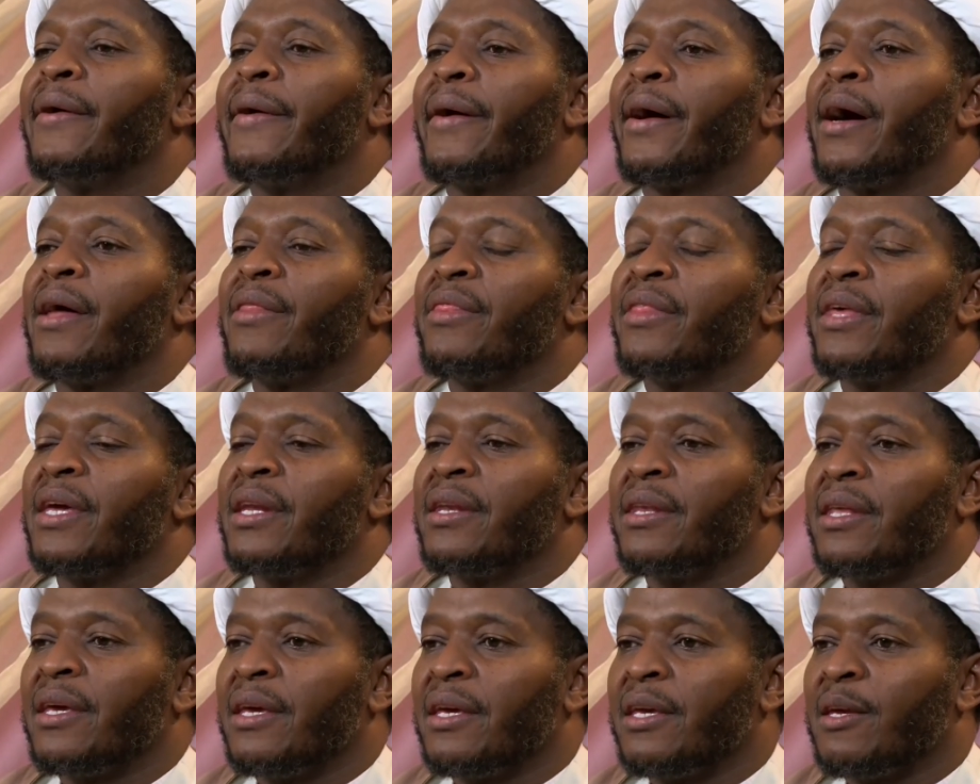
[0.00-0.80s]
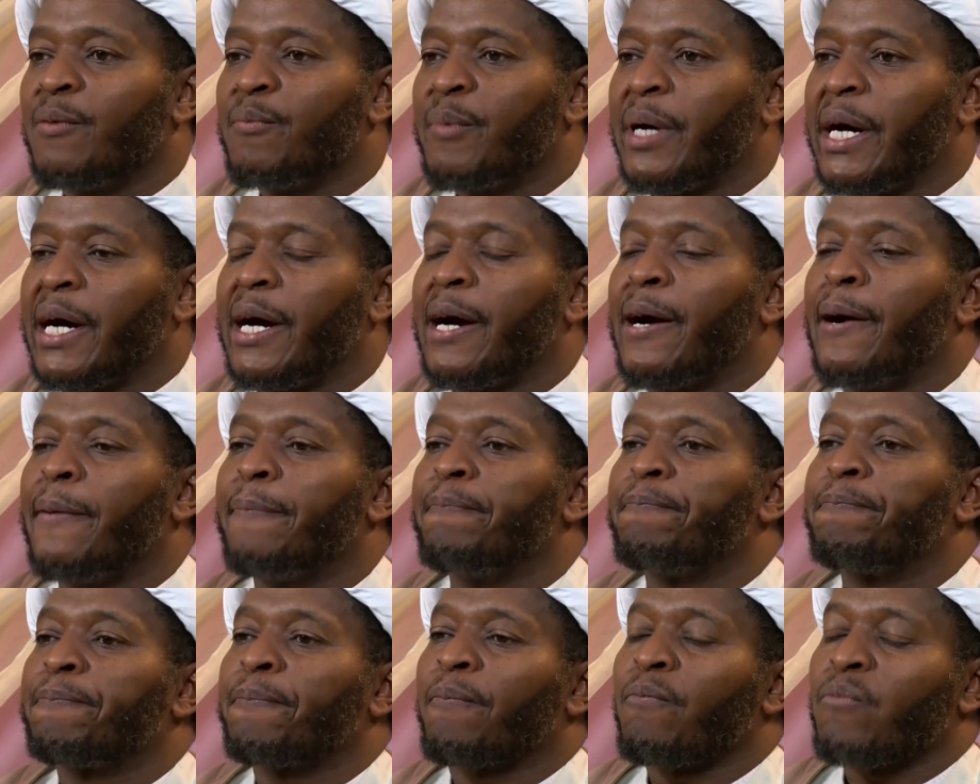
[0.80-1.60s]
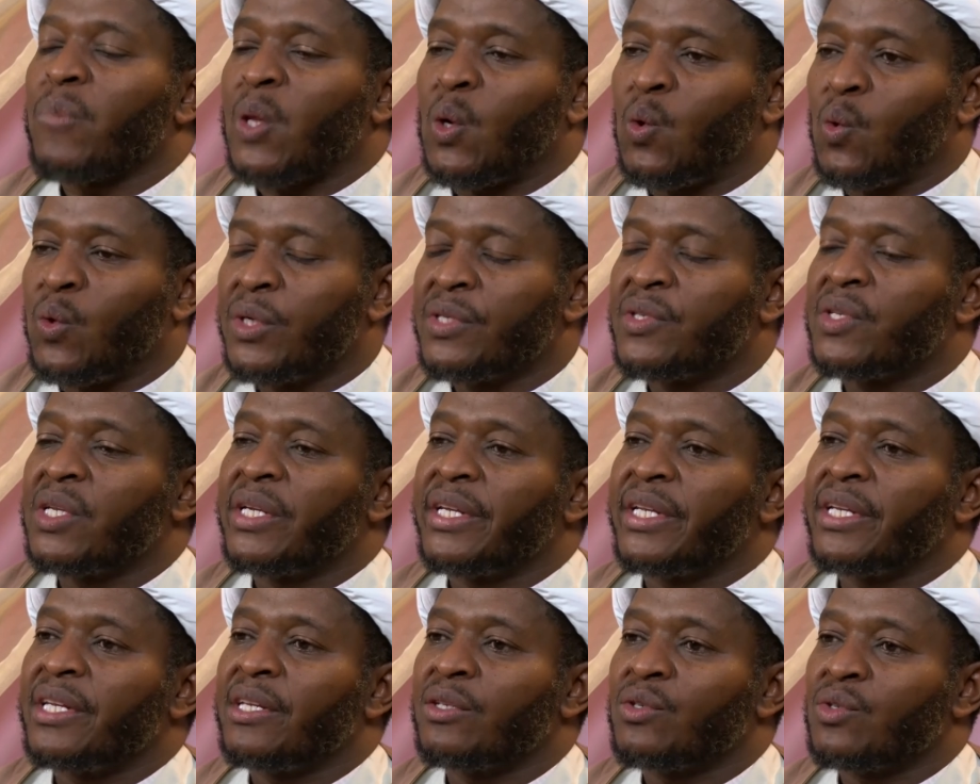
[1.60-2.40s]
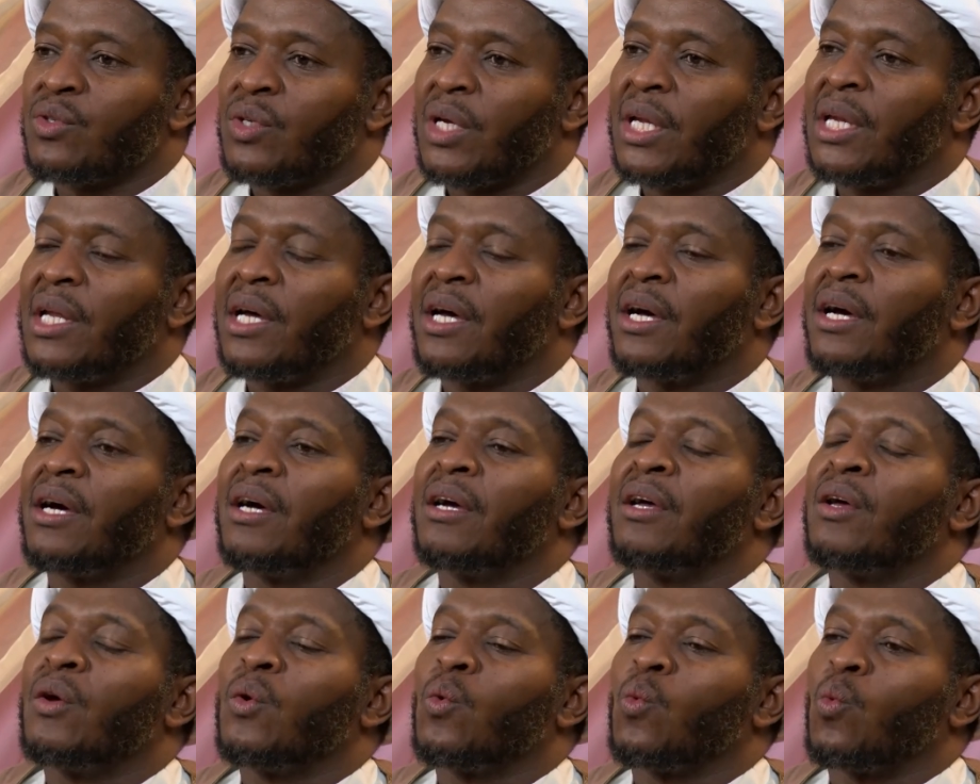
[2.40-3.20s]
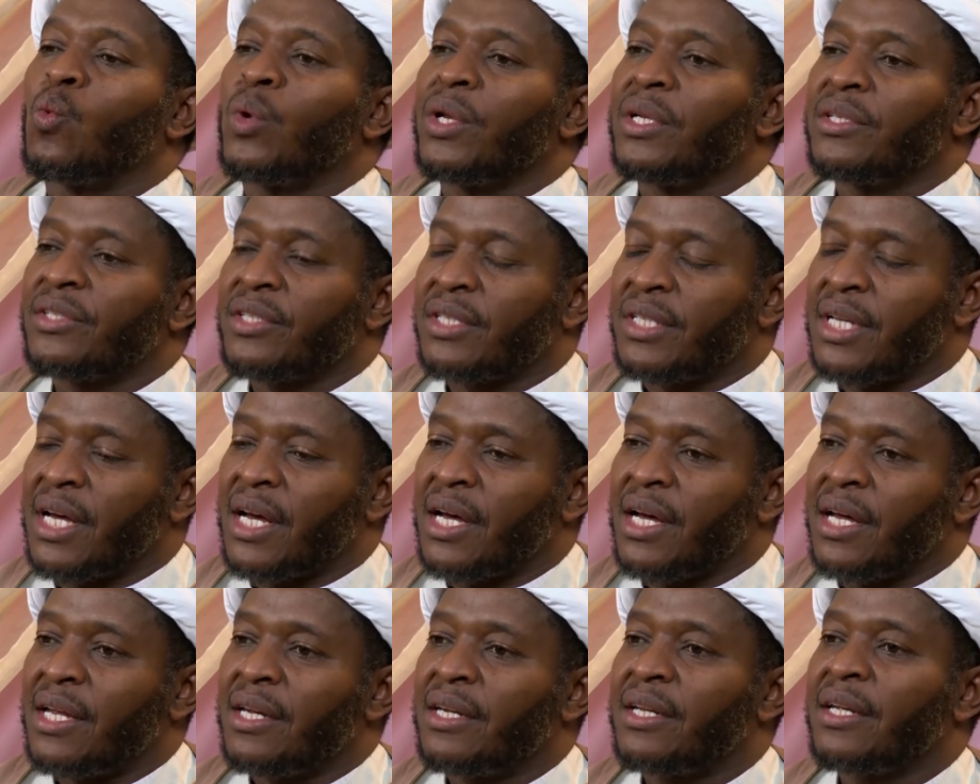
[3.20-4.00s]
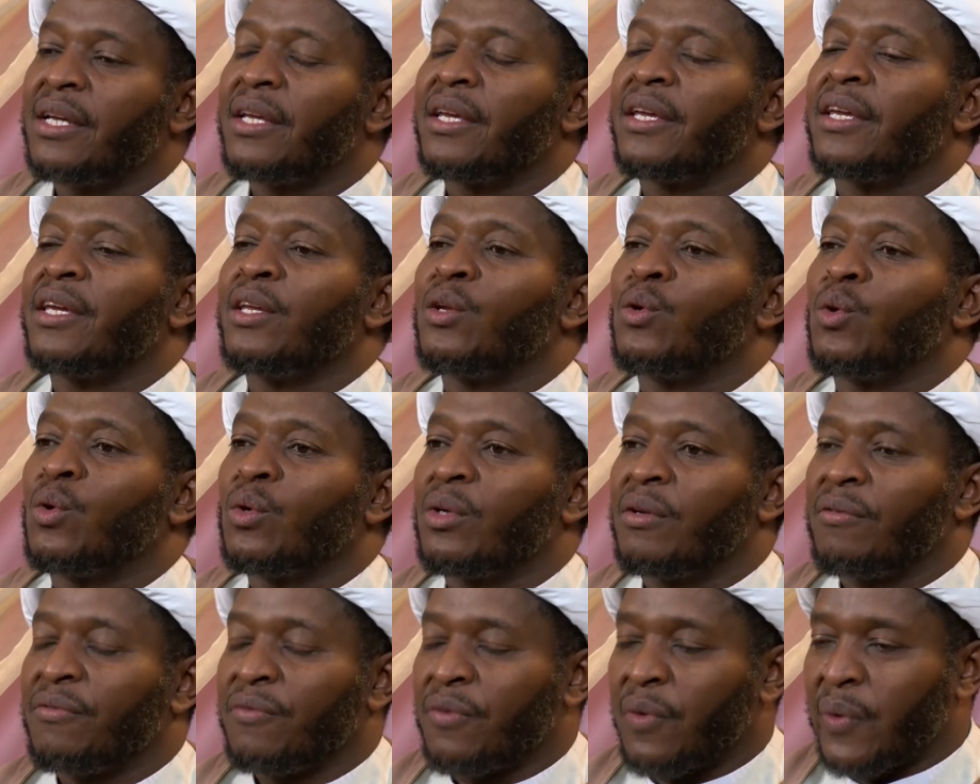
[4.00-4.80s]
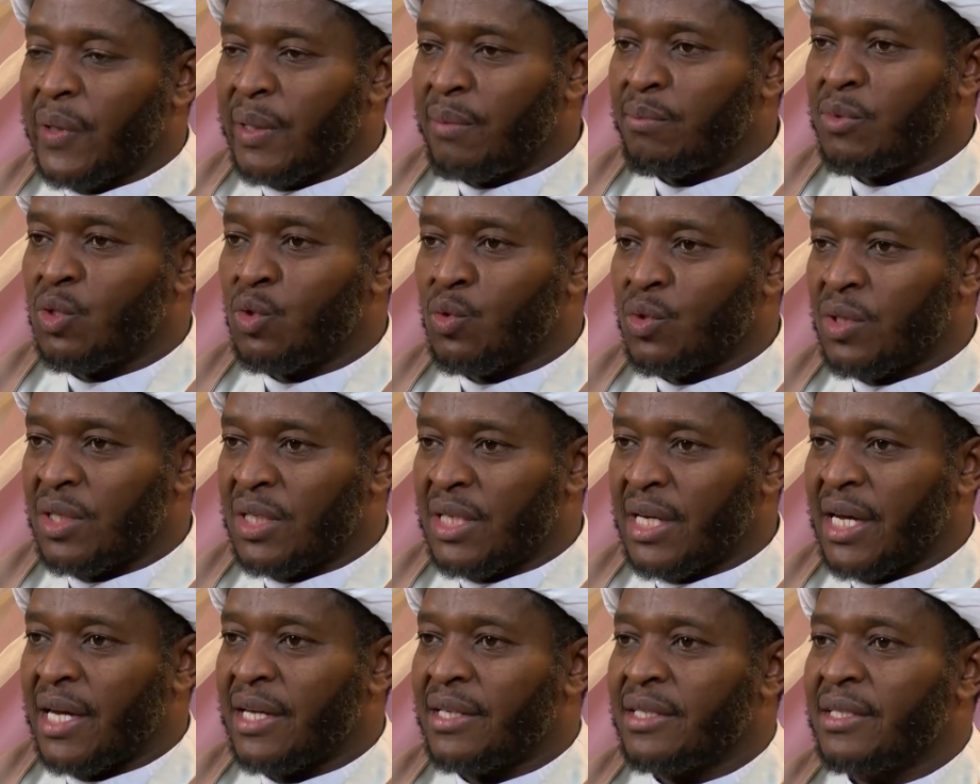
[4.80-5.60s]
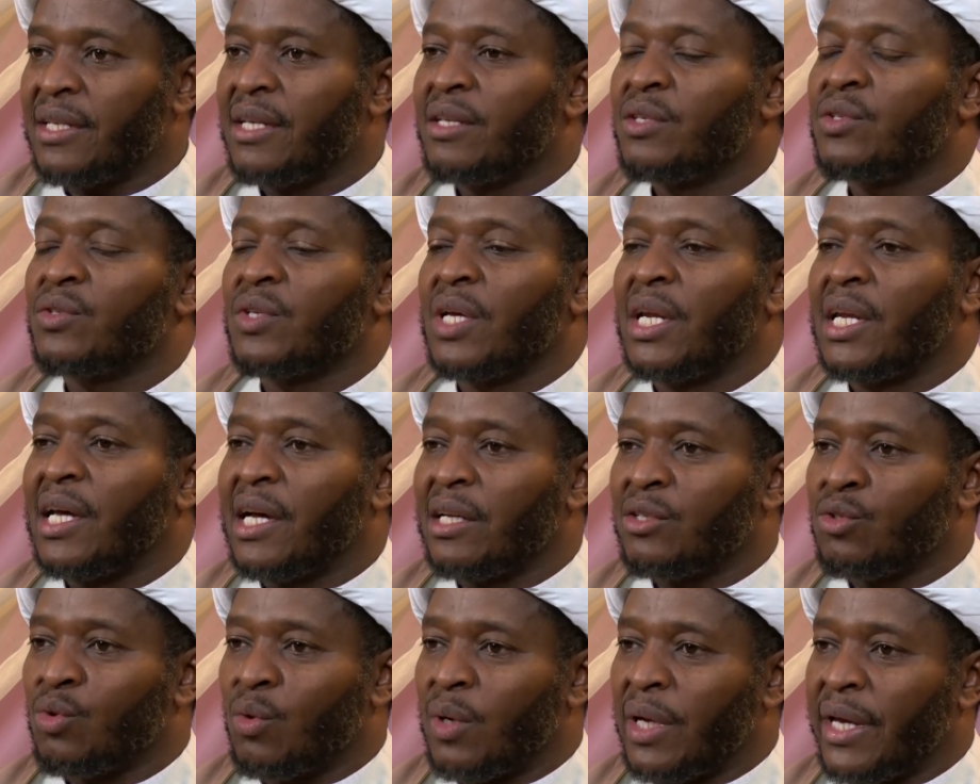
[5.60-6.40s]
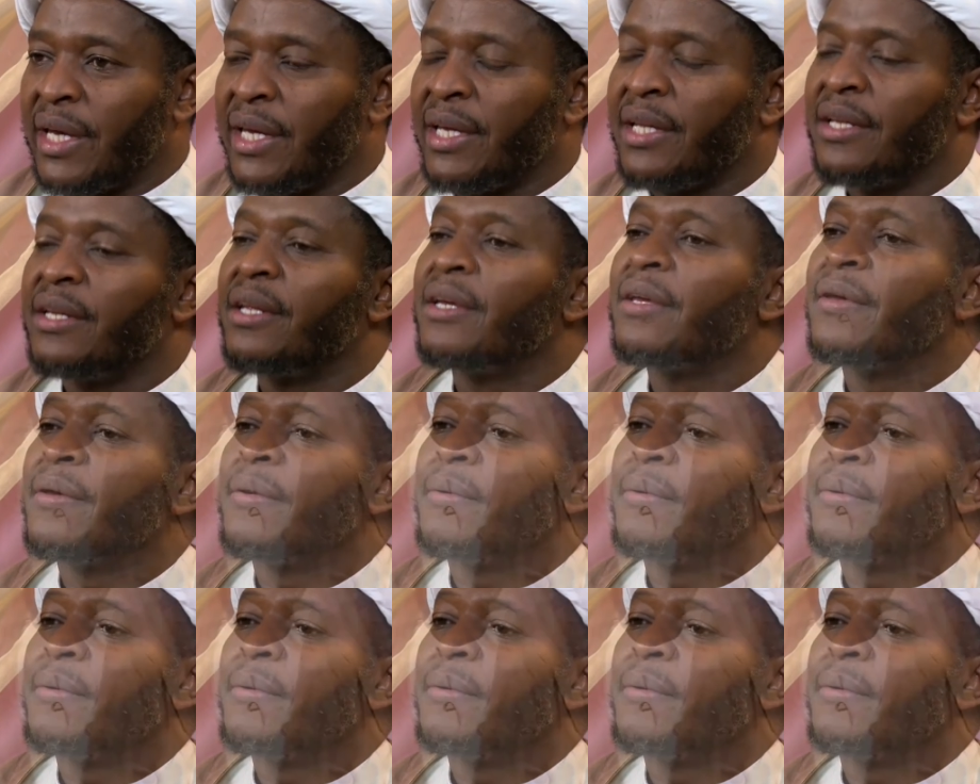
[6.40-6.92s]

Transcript: and then the imam who is leading salah will stand in order for him to start Salatul Eid.